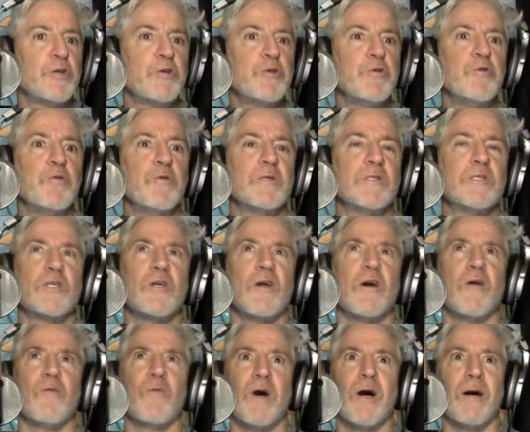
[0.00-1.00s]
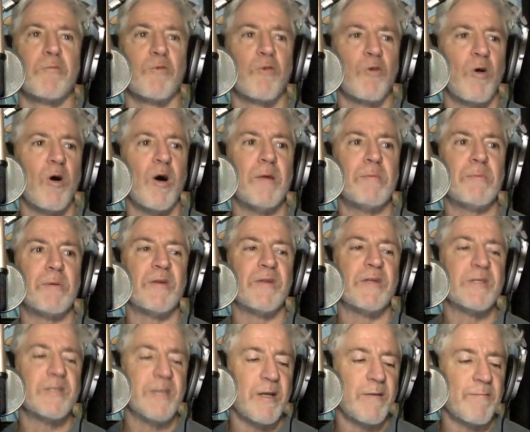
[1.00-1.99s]
who saw Rob grow up on
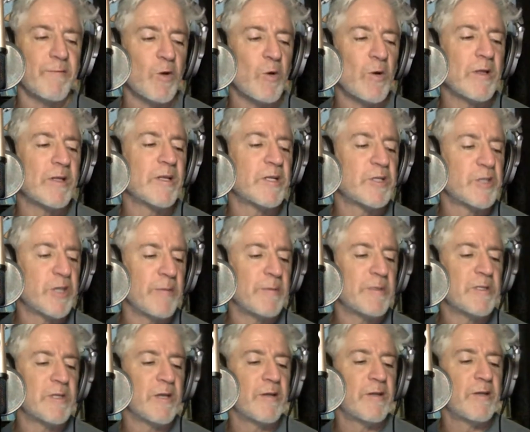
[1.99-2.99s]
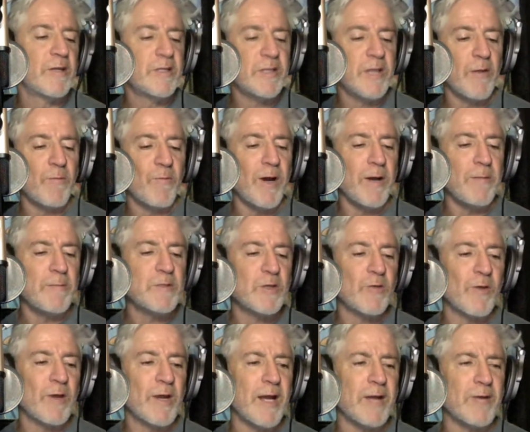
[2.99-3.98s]
the set of According to Jim and said, This guy Rob is a
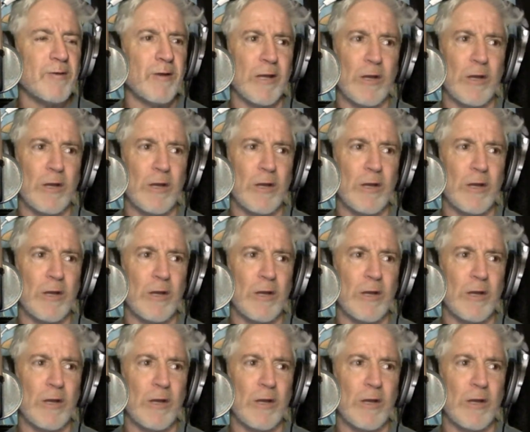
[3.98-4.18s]
great actor.